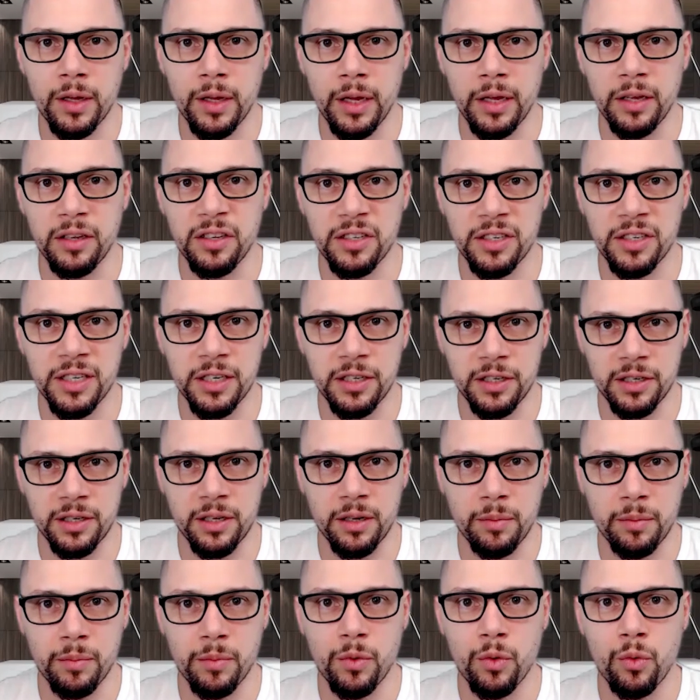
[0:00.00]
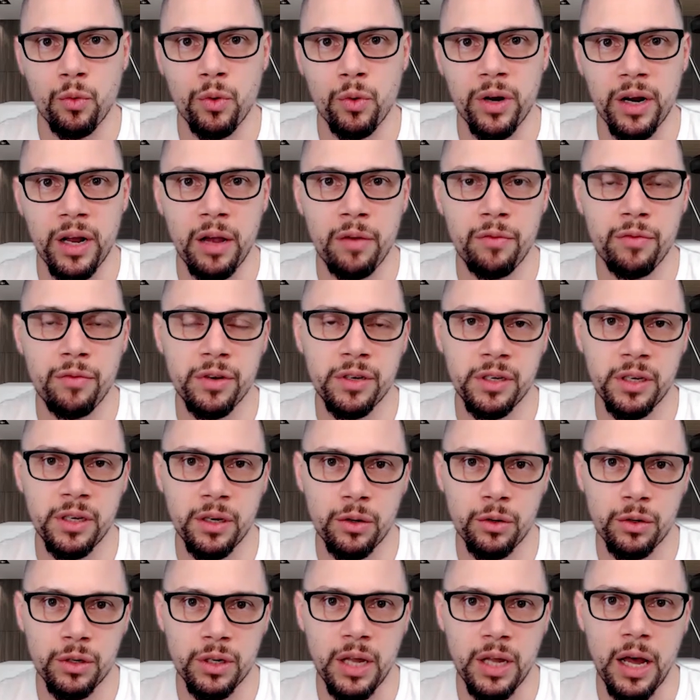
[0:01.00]
a system where every
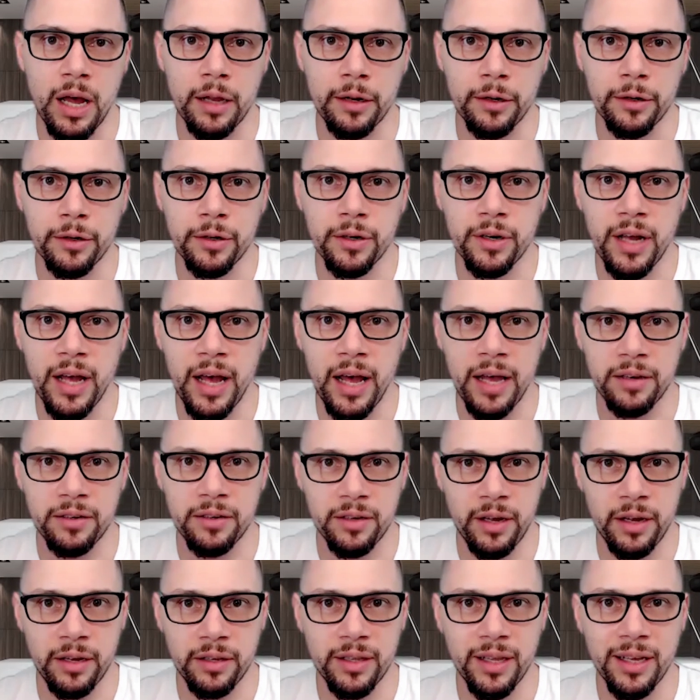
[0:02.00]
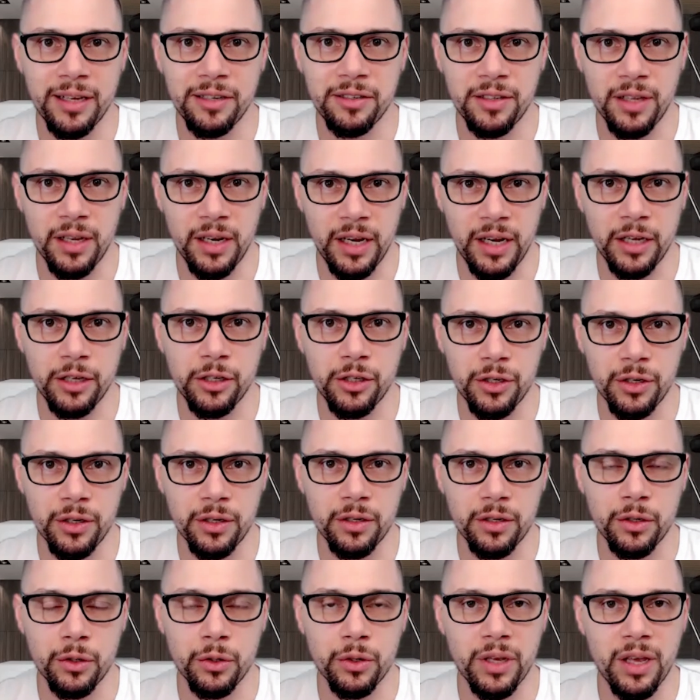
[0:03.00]
single dollar has a
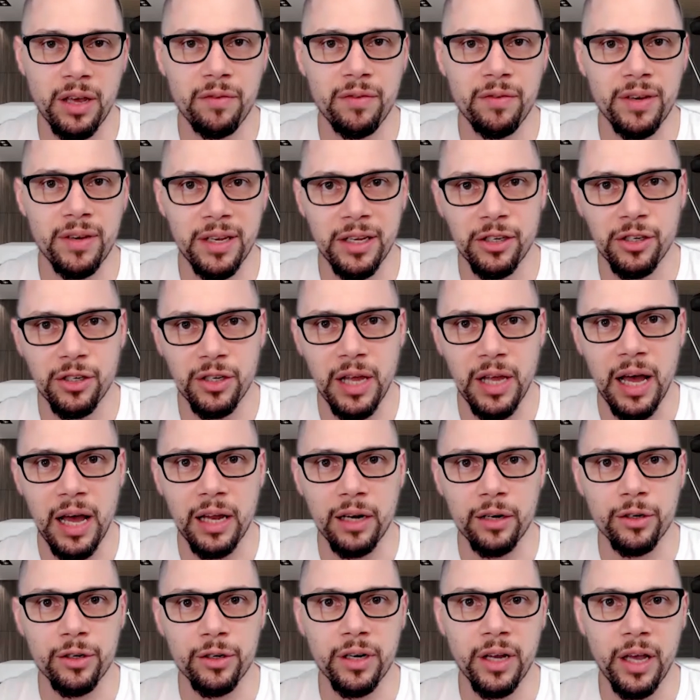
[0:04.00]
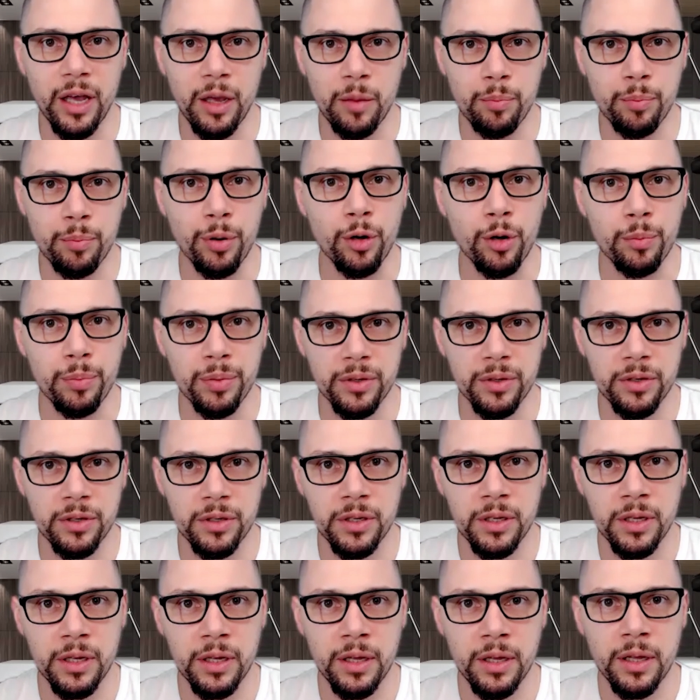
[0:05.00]
destination. You're giving each dollar a purpose.